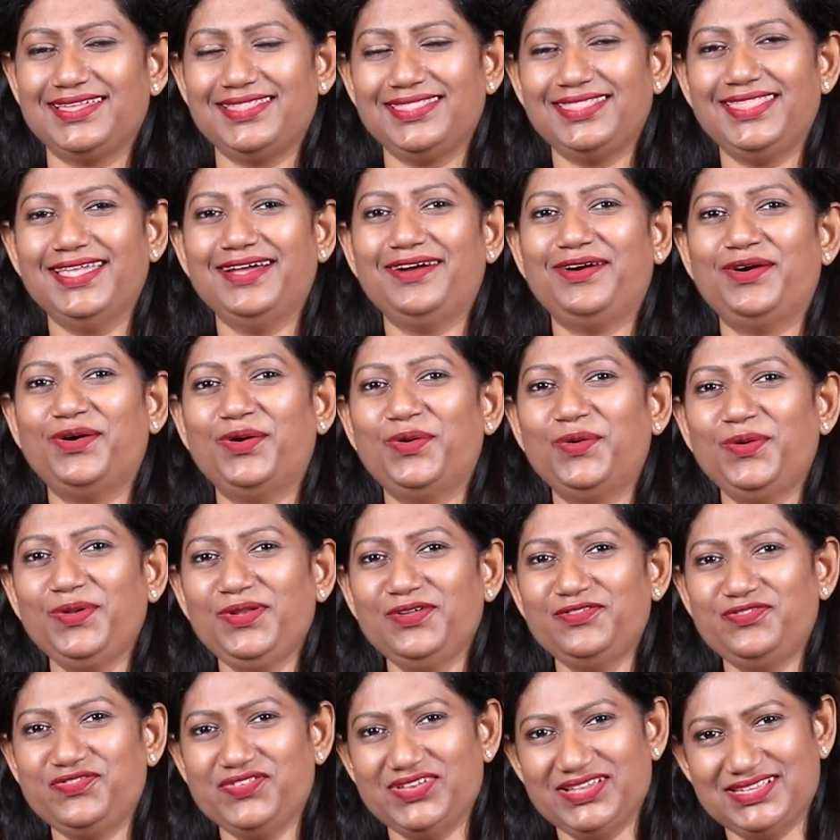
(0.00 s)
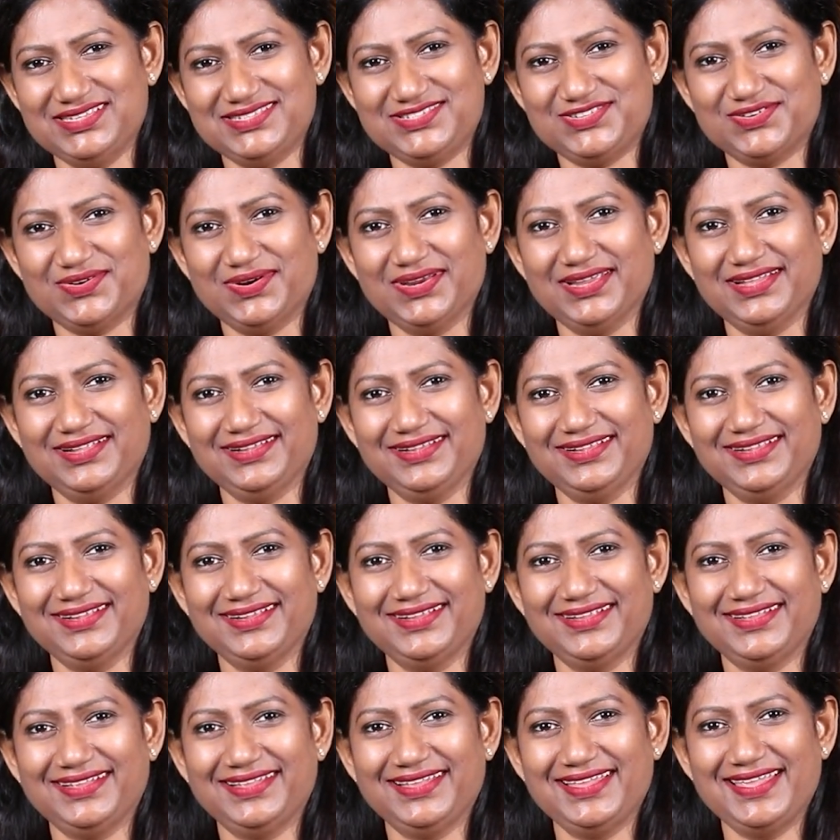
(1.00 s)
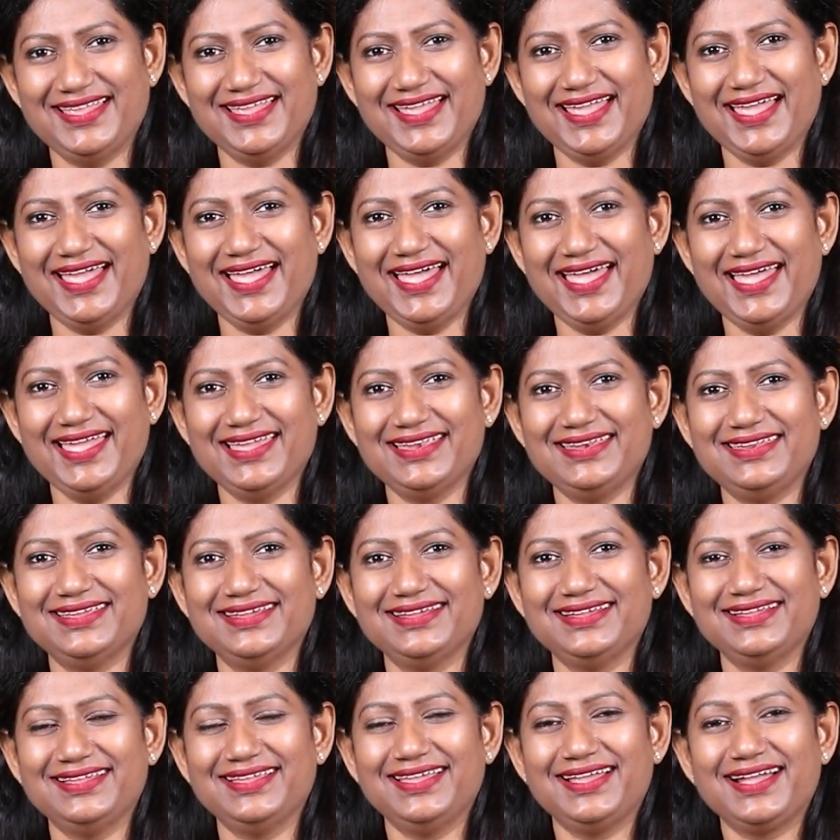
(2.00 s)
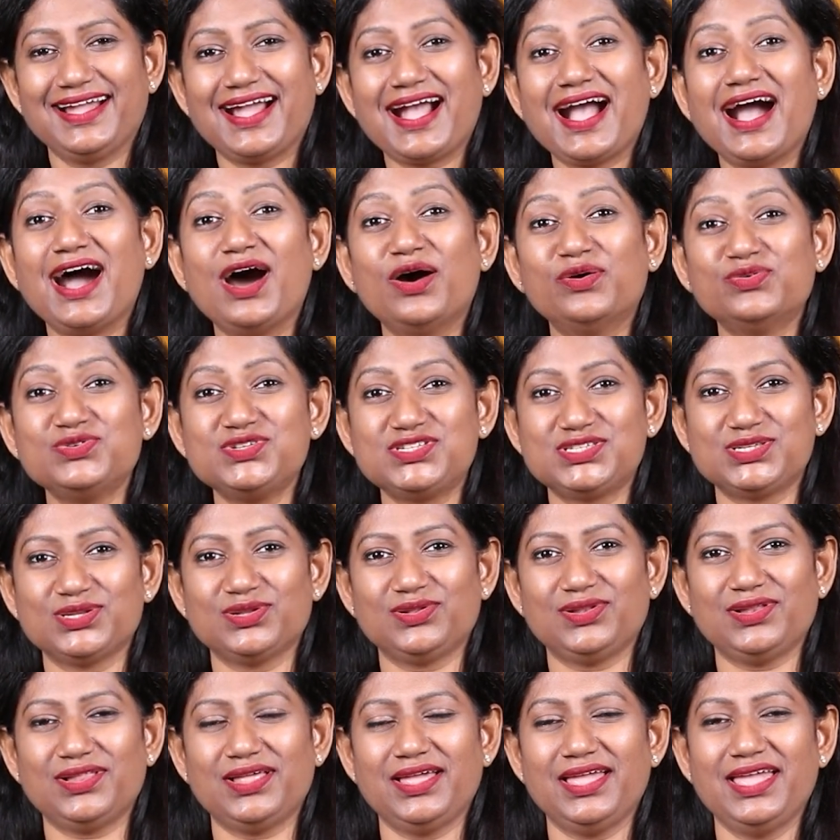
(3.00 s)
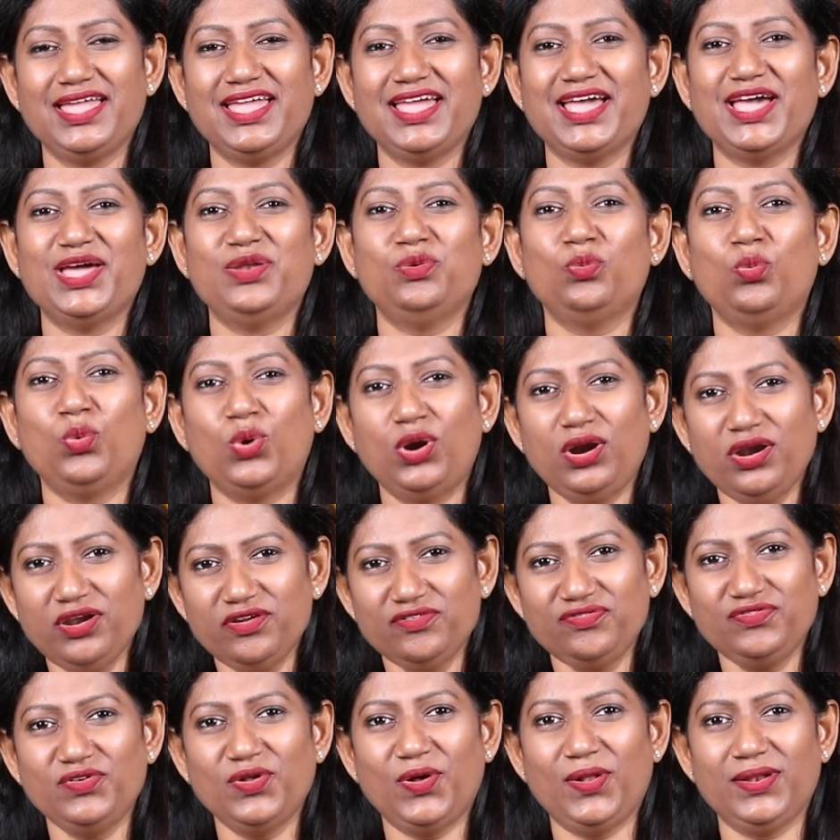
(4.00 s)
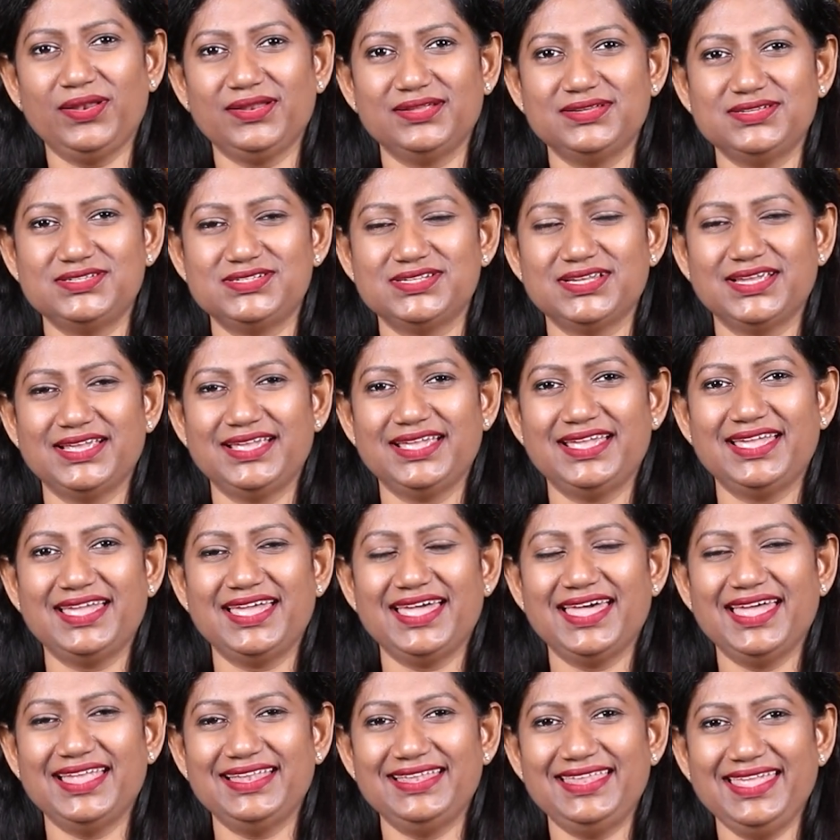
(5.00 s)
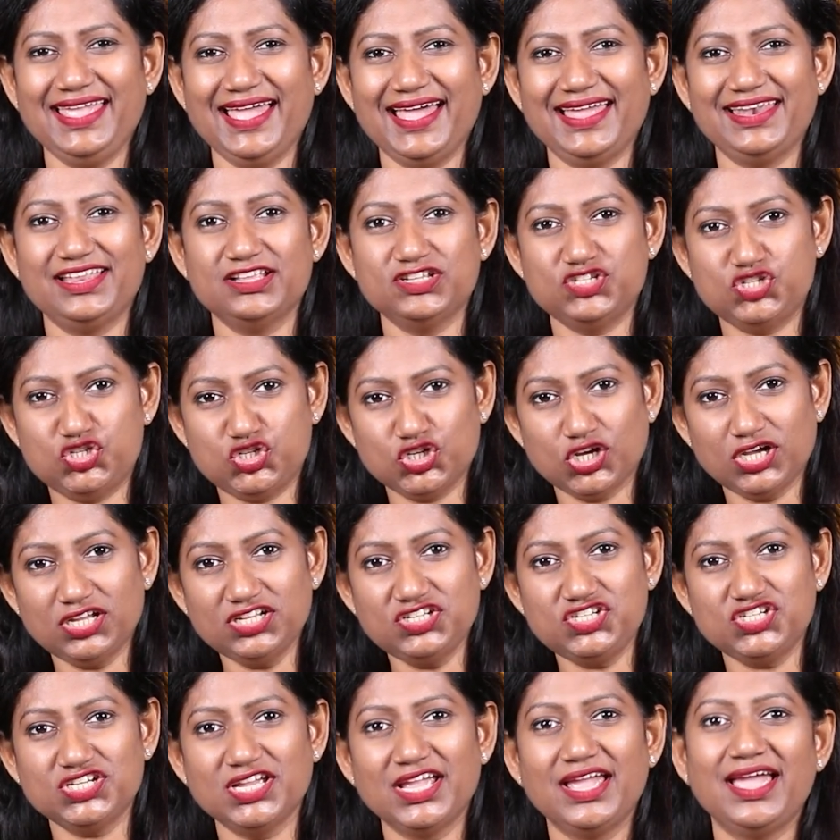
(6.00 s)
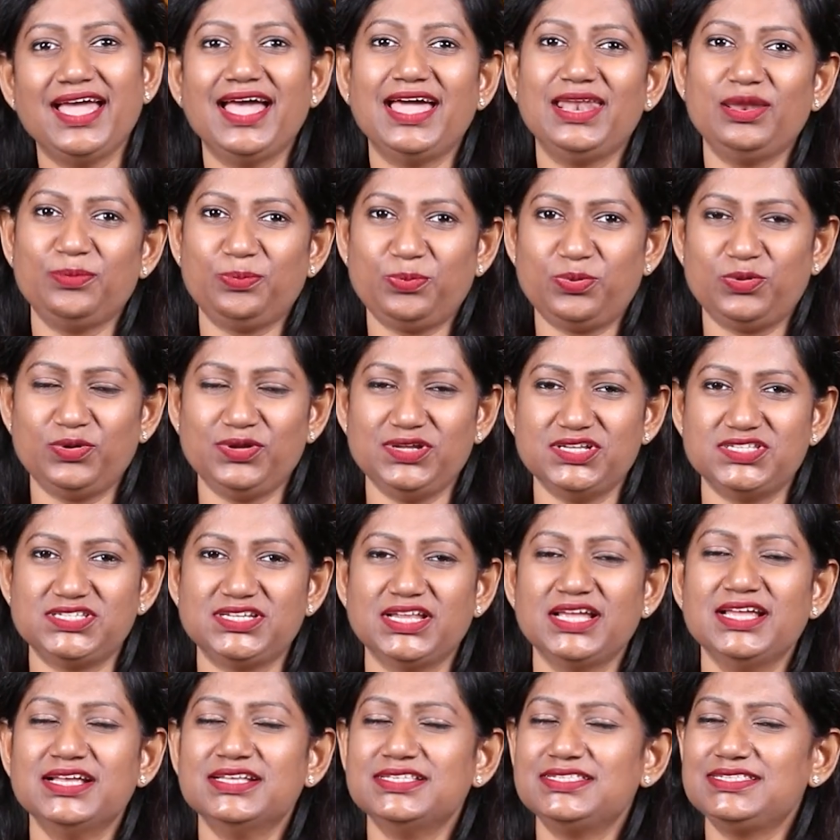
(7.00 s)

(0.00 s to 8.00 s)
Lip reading: The whole of Israel had counsel and word of knowledge, and they had a judge and a priest.